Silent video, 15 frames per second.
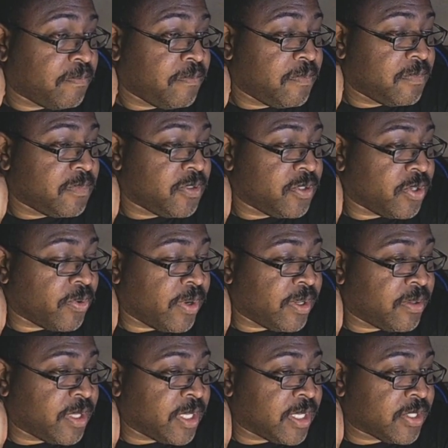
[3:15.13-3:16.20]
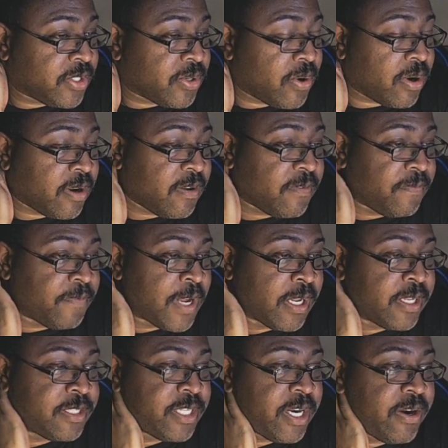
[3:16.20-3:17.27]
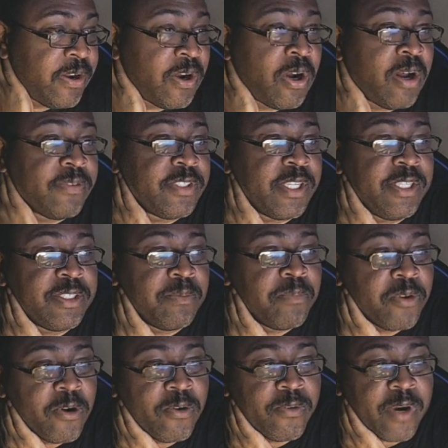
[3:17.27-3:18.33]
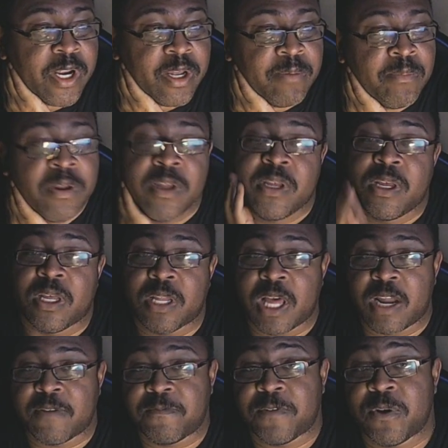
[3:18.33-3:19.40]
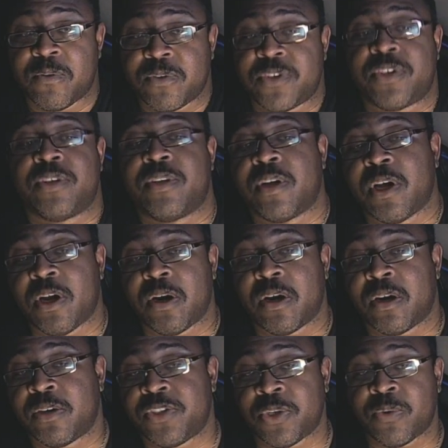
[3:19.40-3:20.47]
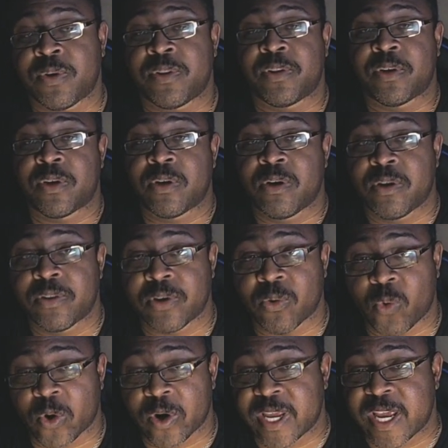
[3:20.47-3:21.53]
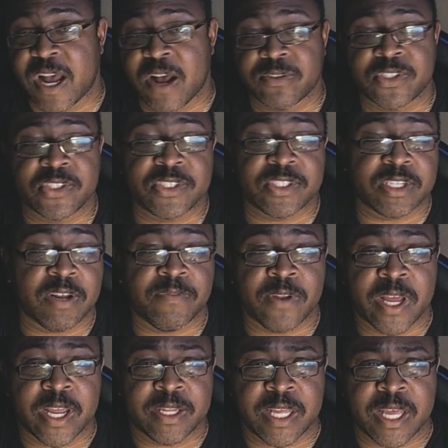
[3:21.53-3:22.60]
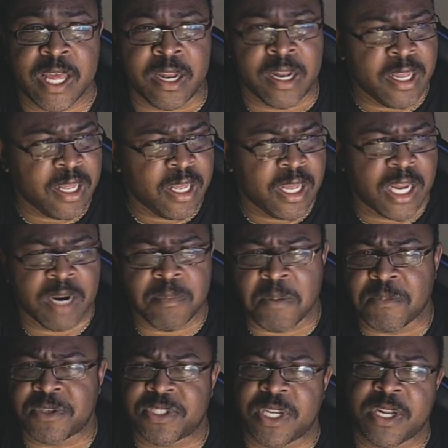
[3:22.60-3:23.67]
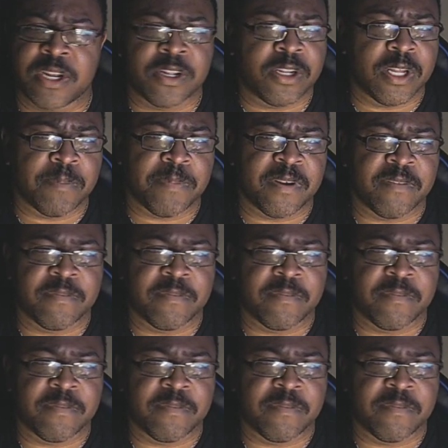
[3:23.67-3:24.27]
doing the start of voluntary off-season program. A lot of folks are doing their workouts and stuff like that. I remember seeing a clip of